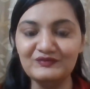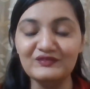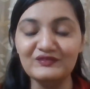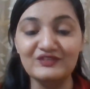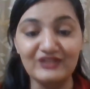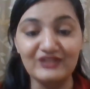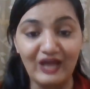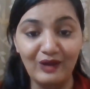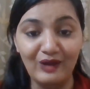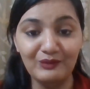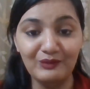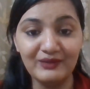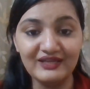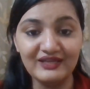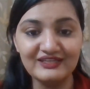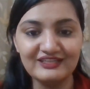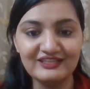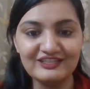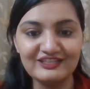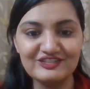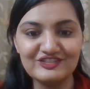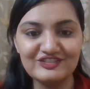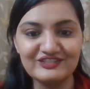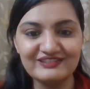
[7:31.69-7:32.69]
Now, my
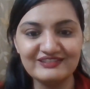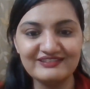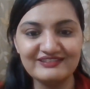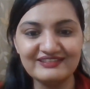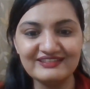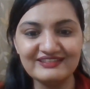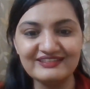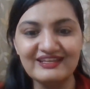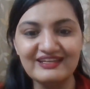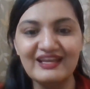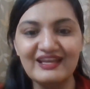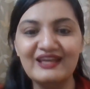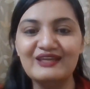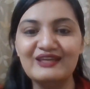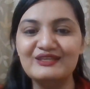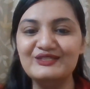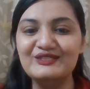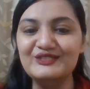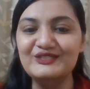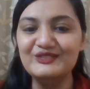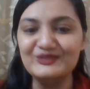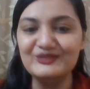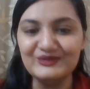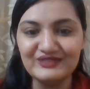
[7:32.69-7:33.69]
dear children,
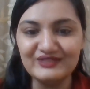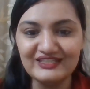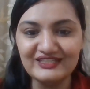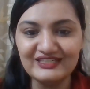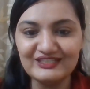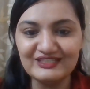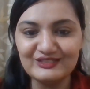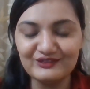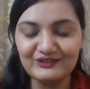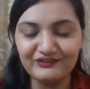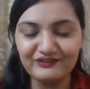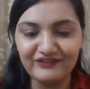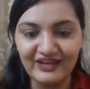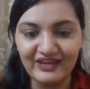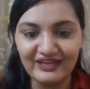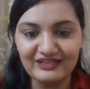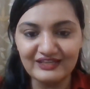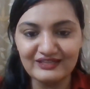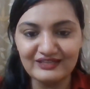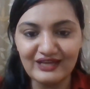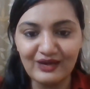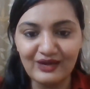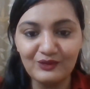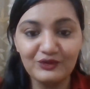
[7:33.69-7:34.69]
you need to
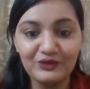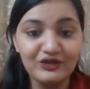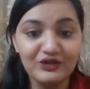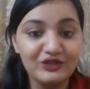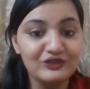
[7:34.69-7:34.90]
find out